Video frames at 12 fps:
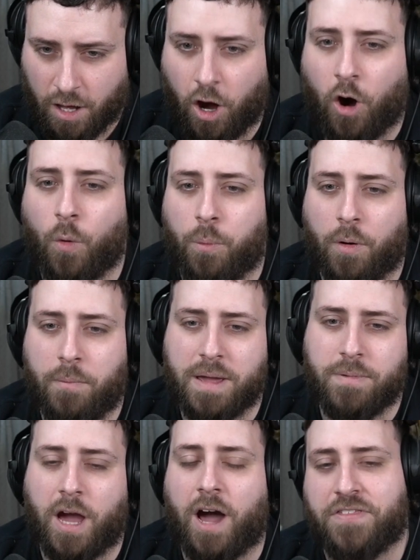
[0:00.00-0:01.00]
Oh, but
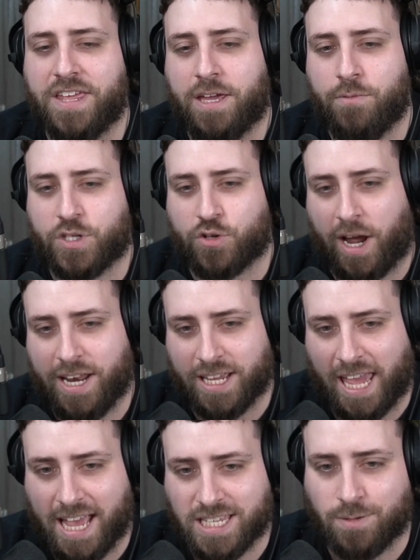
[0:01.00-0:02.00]
maybe... I think he was trying to
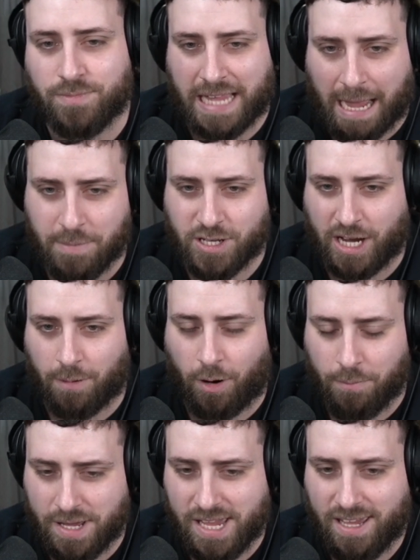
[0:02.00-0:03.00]
get some damage out
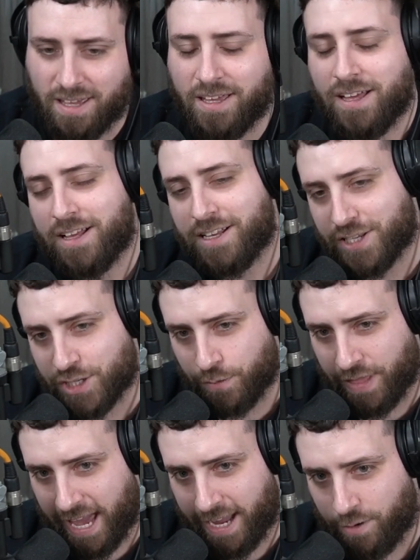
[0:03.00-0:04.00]
on me. So
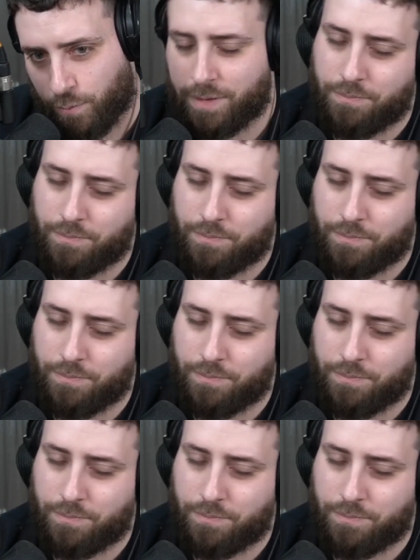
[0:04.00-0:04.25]
then when